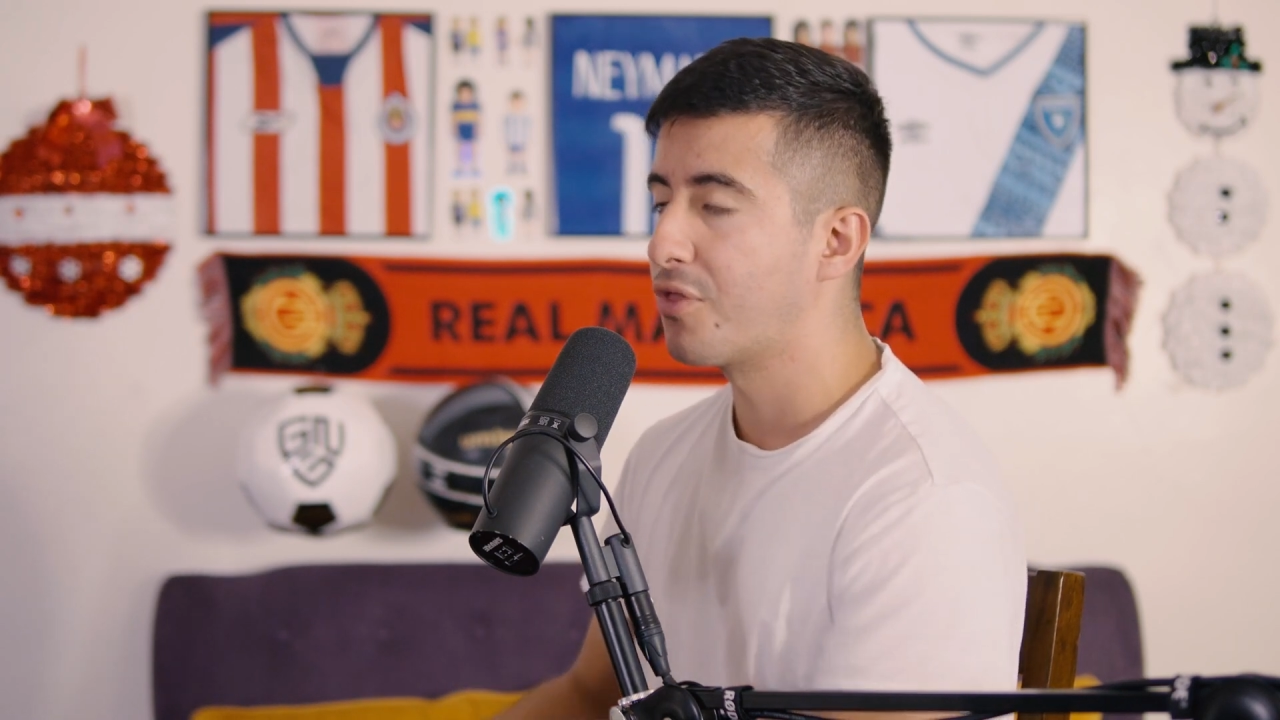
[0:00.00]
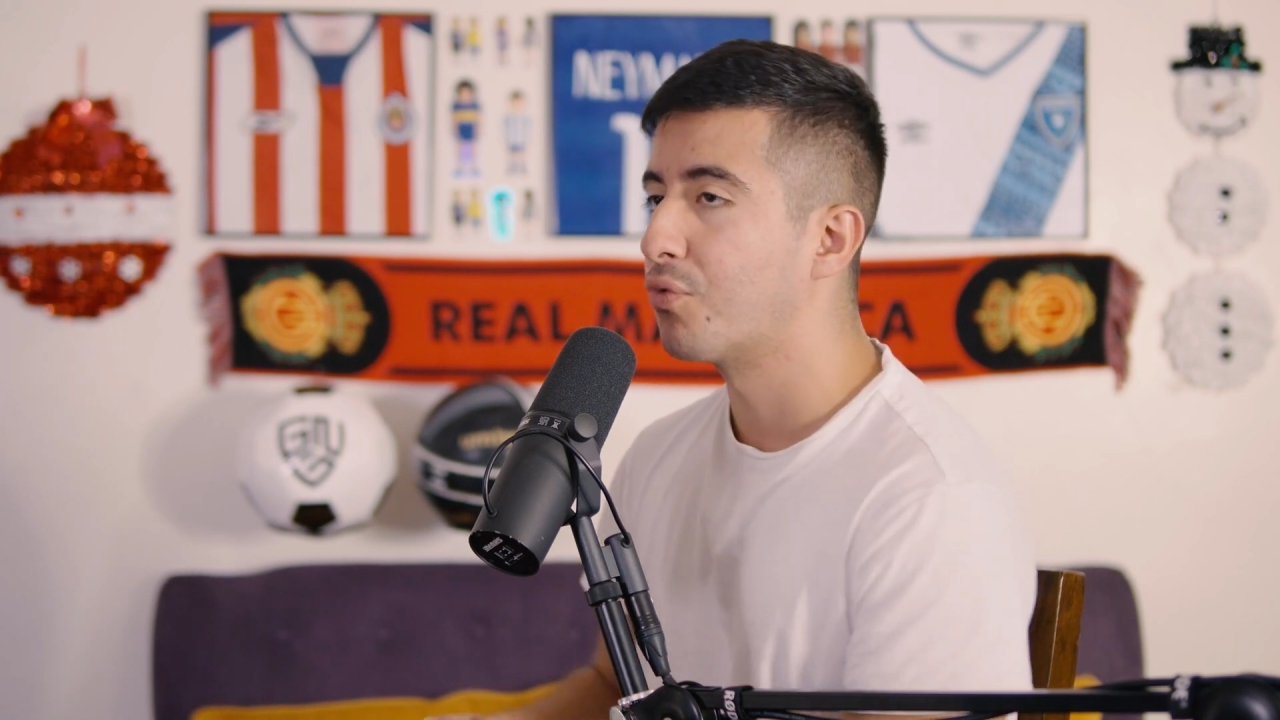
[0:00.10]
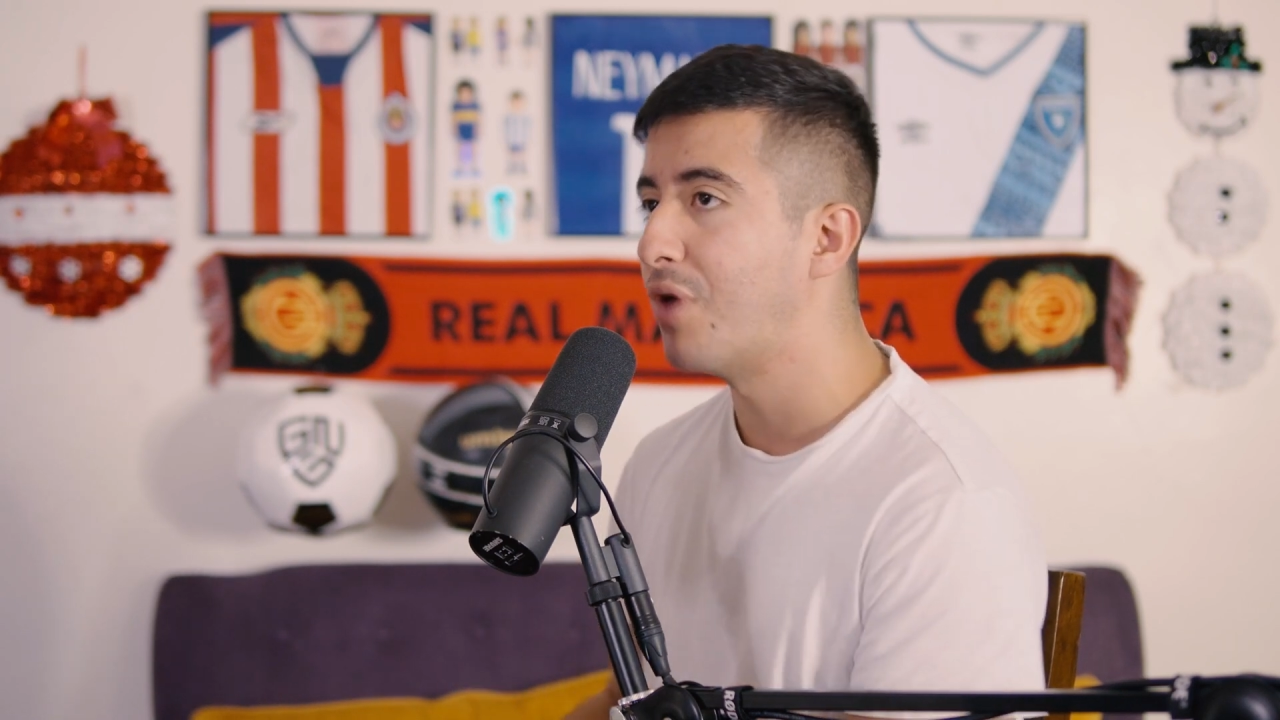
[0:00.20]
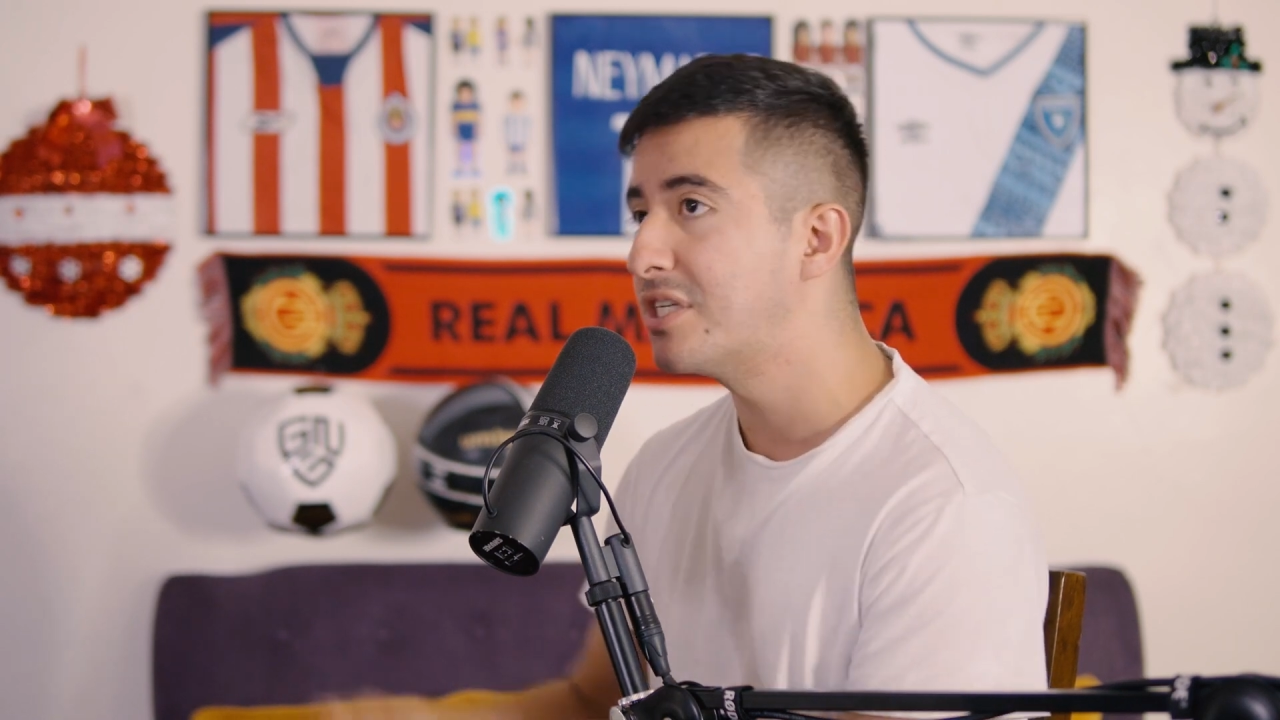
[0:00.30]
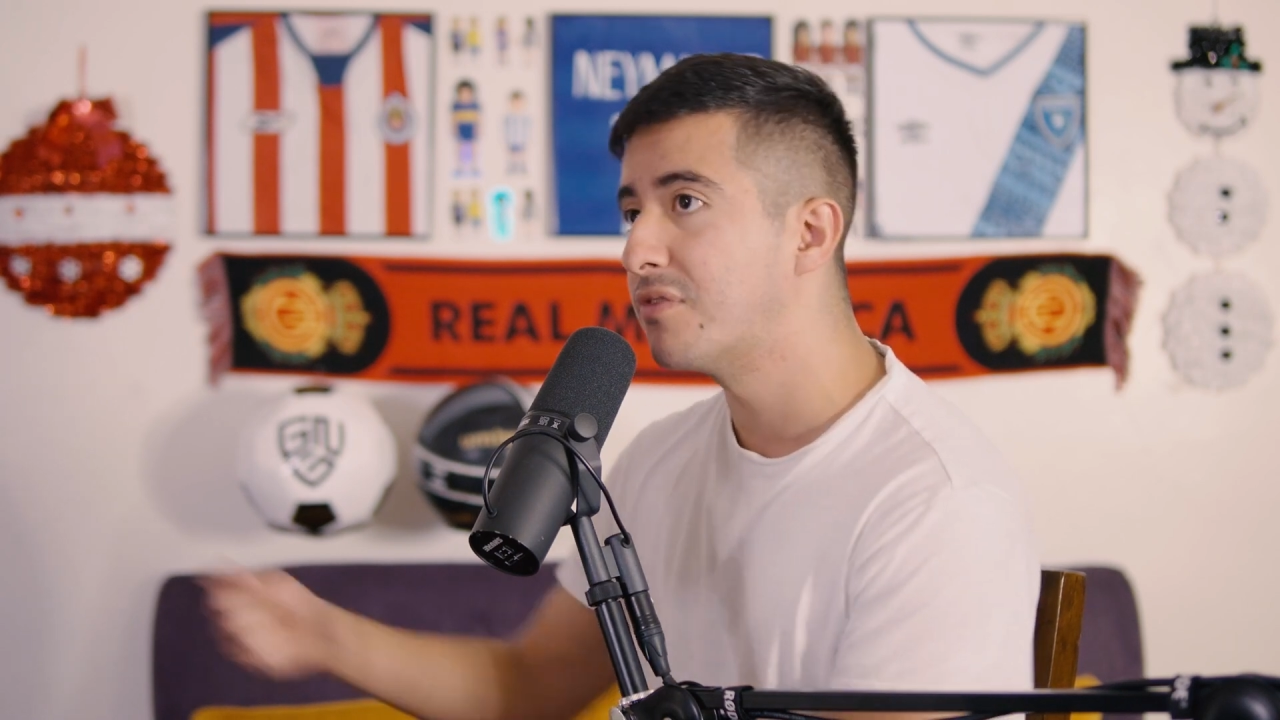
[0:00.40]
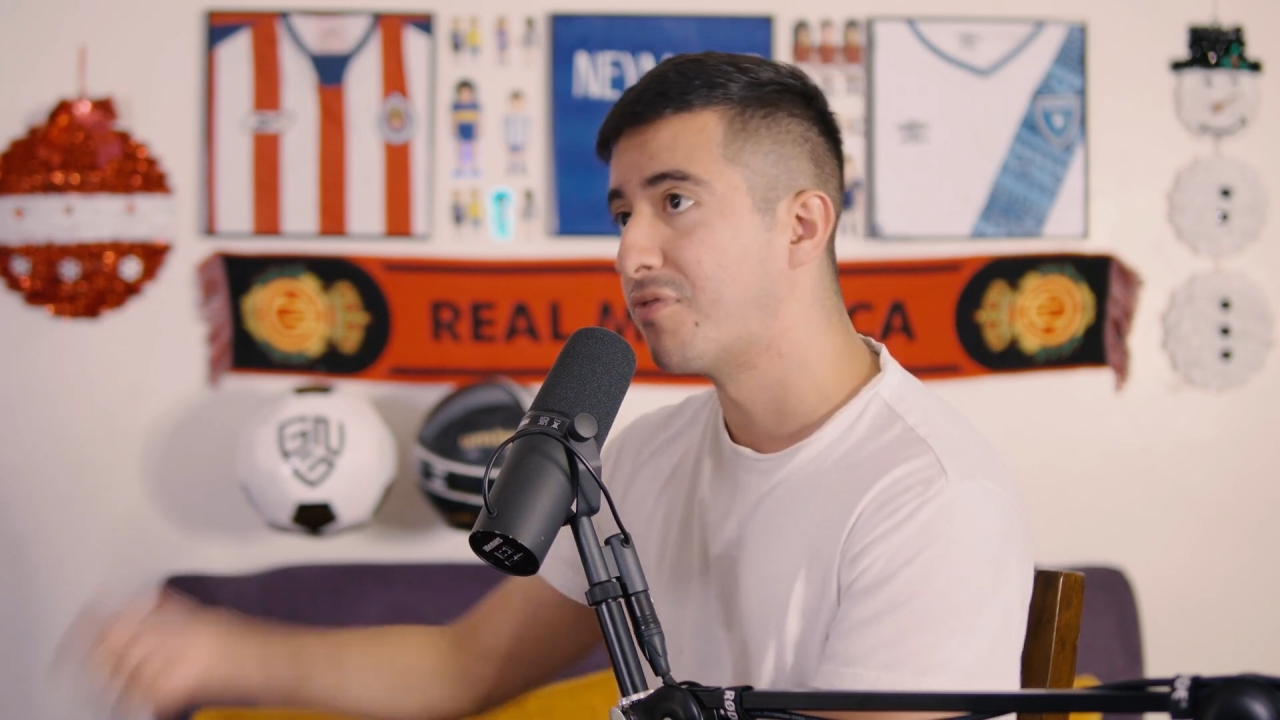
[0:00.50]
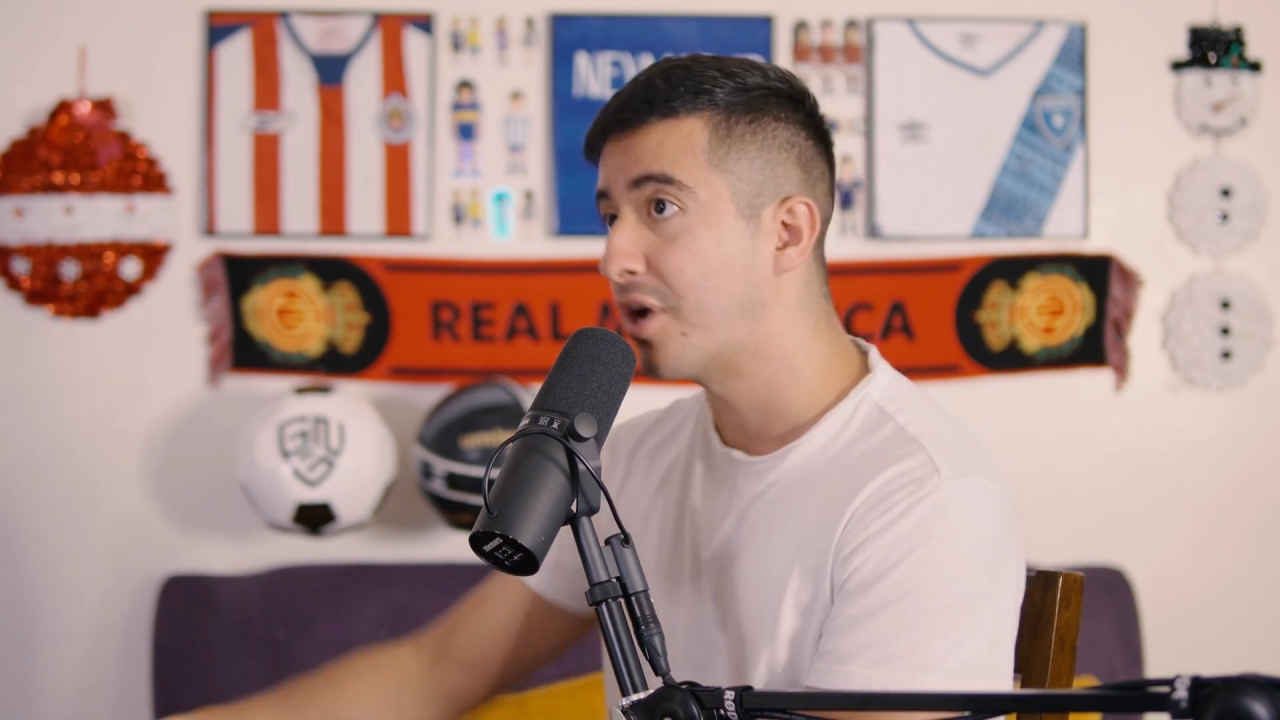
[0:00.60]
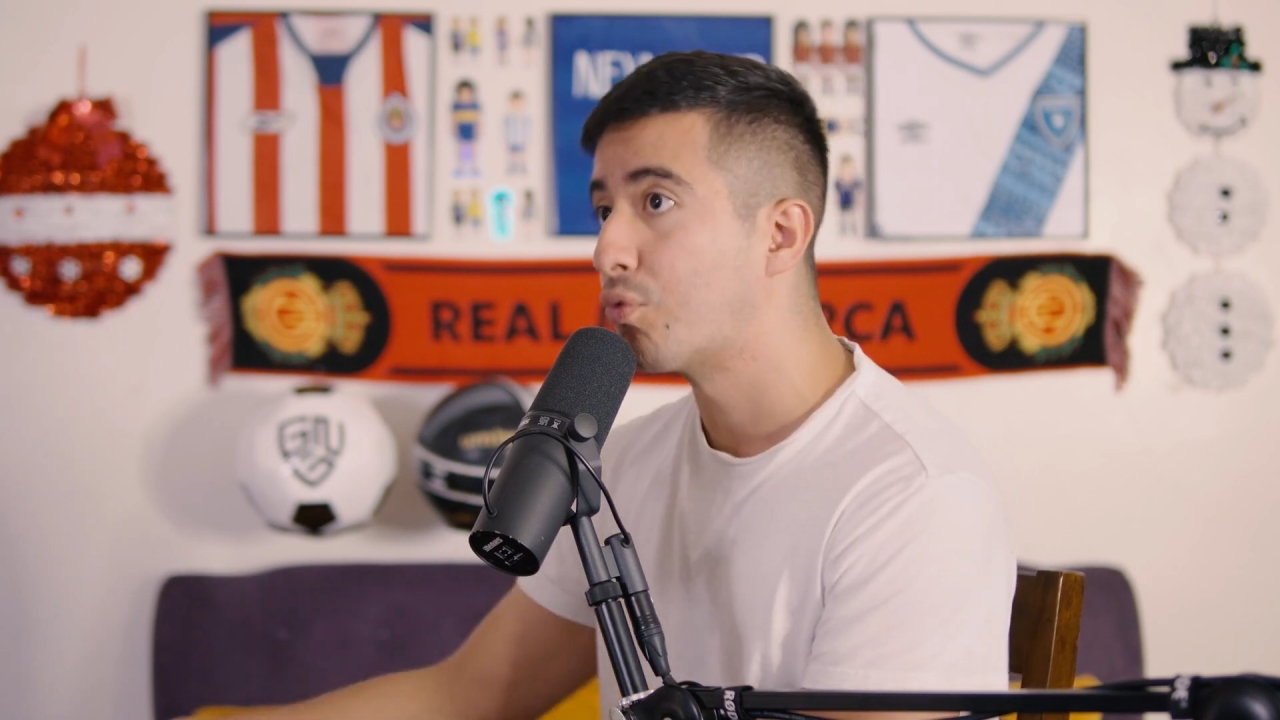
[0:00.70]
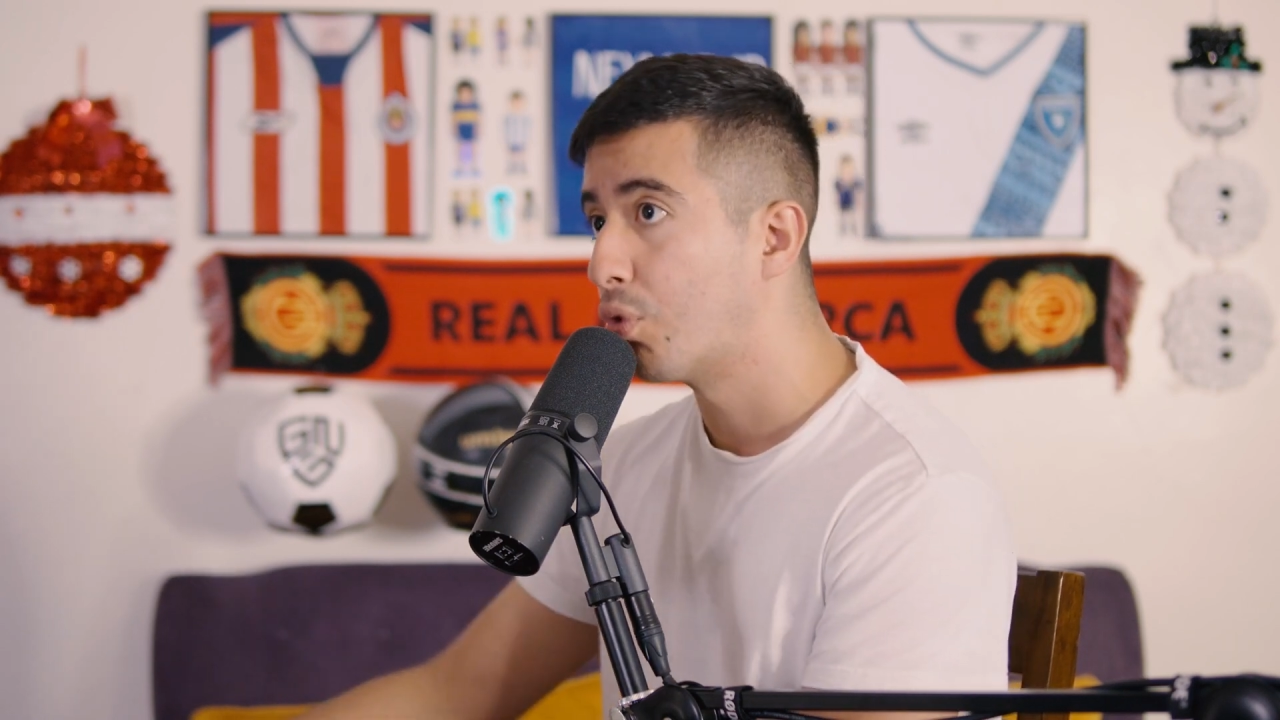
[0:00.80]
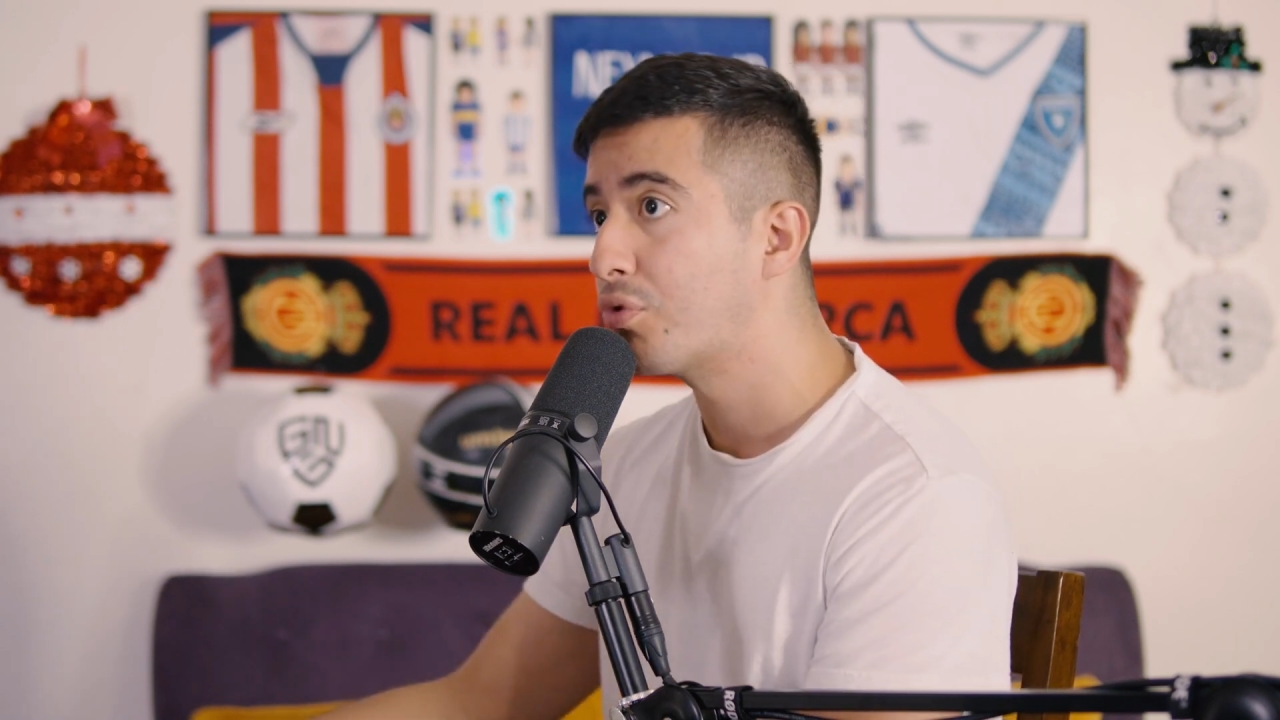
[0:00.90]
the rest of
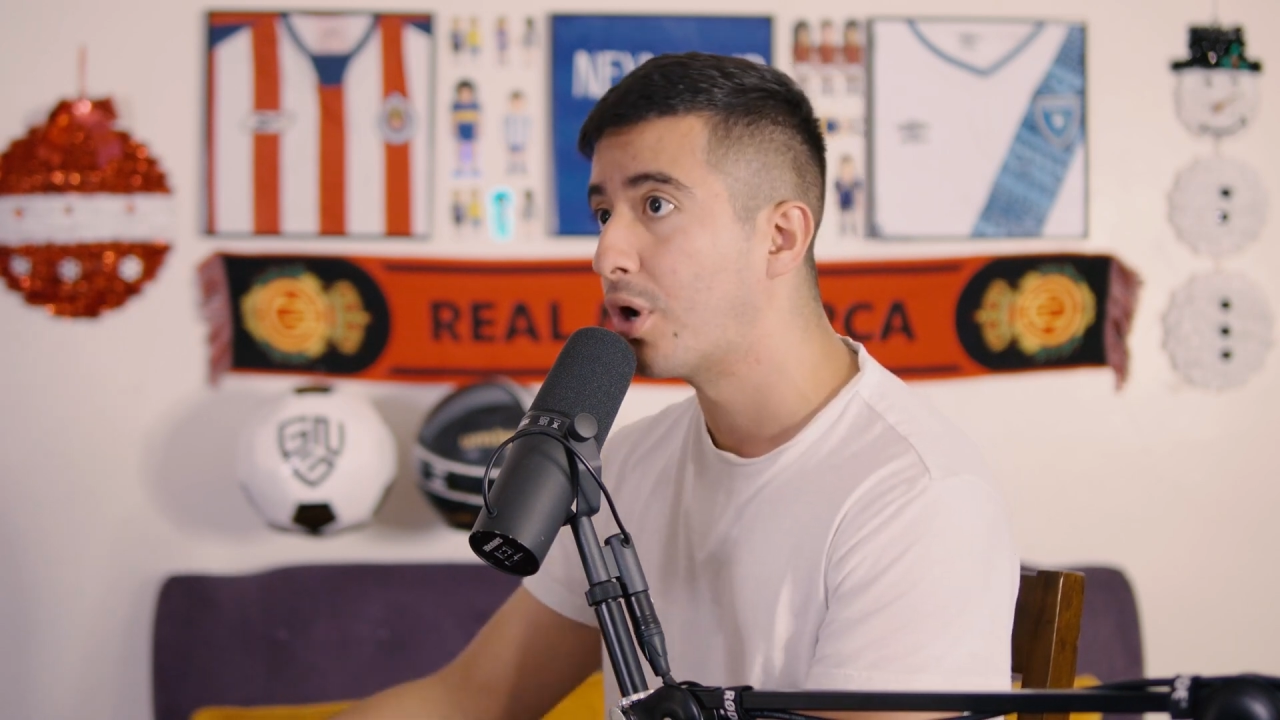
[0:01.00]
their World